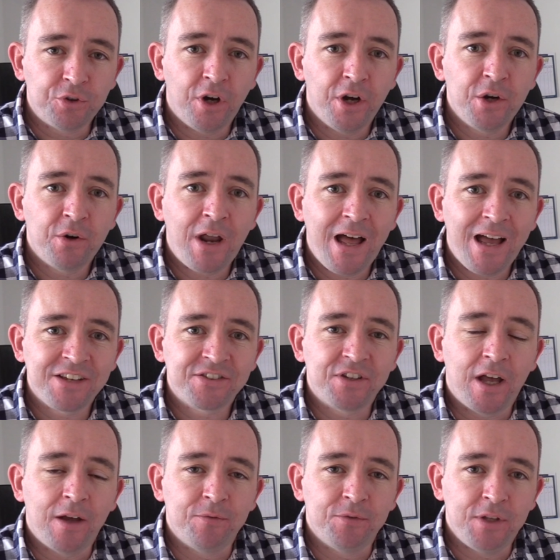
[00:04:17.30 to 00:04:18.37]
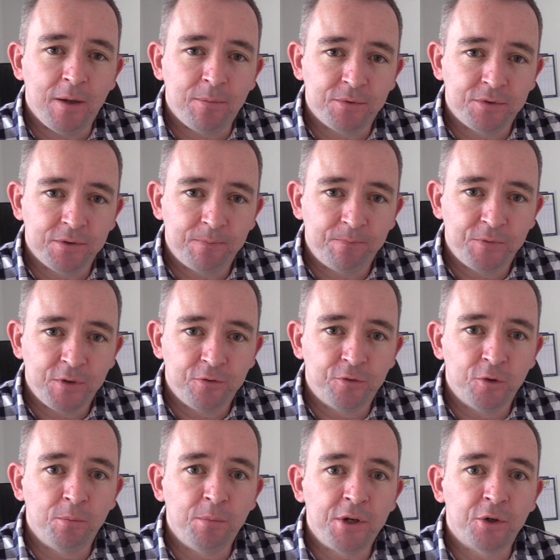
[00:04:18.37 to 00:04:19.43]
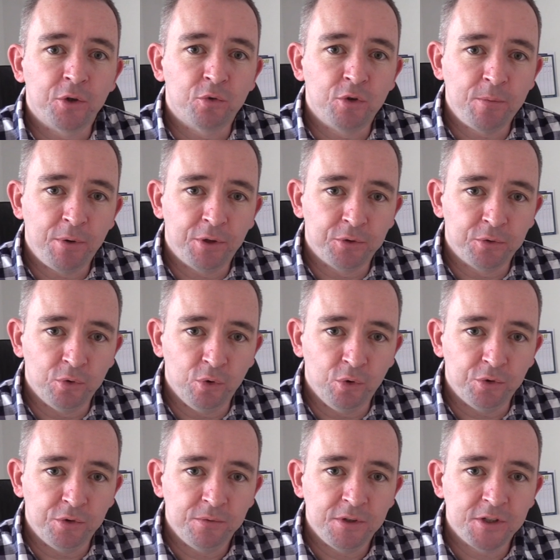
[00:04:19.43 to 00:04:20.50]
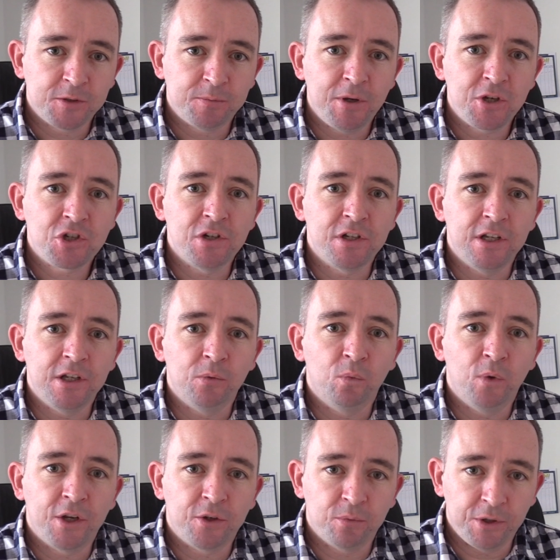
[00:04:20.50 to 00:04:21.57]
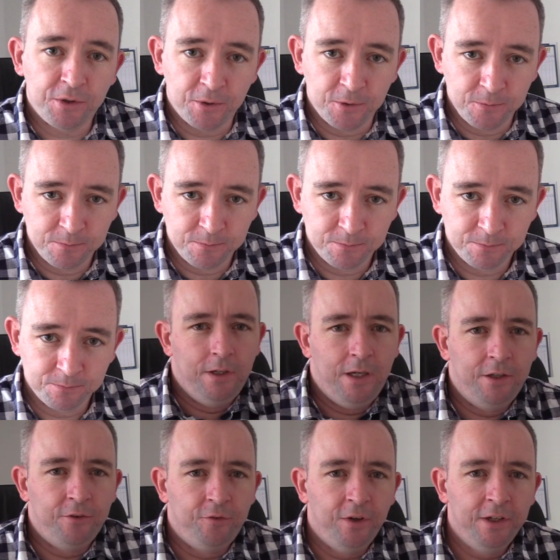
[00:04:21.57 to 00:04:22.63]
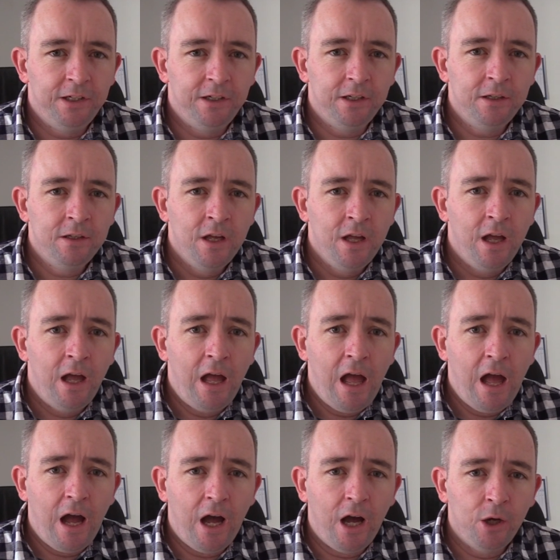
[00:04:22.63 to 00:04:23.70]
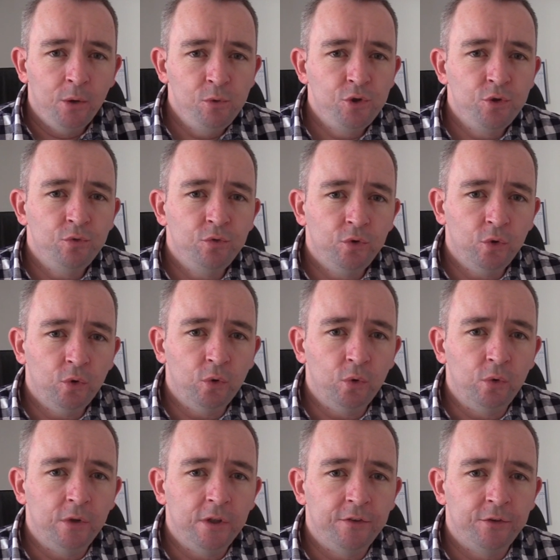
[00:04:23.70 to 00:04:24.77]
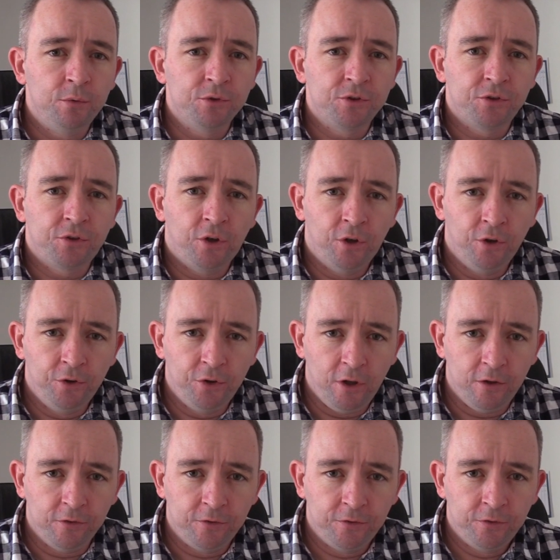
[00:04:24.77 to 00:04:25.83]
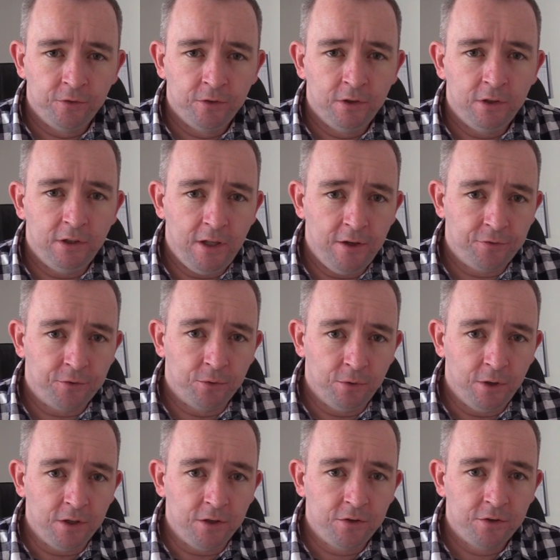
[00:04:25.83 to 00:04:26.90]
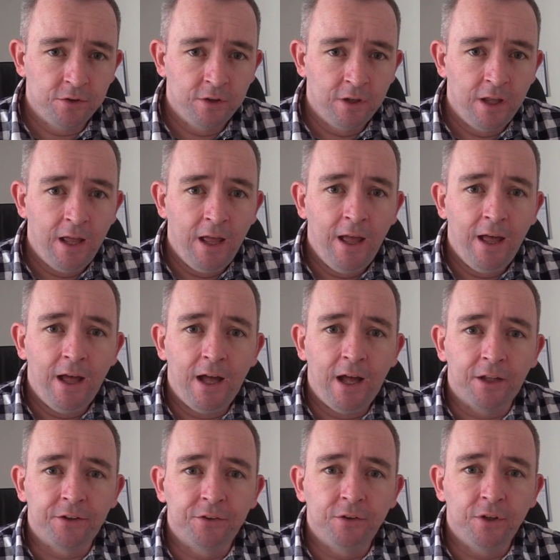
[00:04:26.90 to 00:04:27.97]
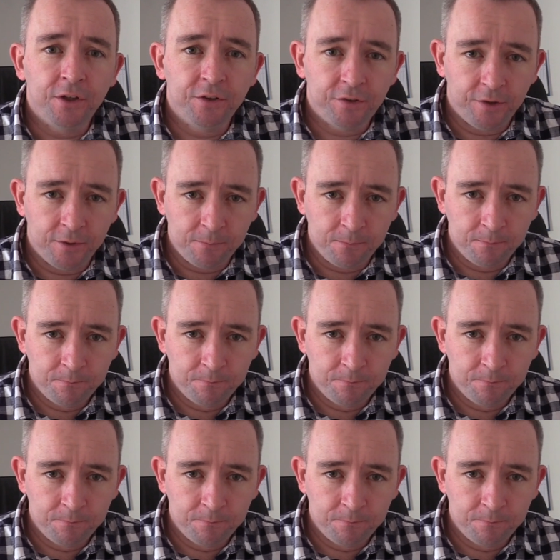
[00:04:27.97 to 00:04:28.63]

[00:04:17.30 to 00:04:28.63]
tyre has to have depth for better grip on the road, especially in wet weather. And finally, how would you know if there was a turn-off left or right at night time?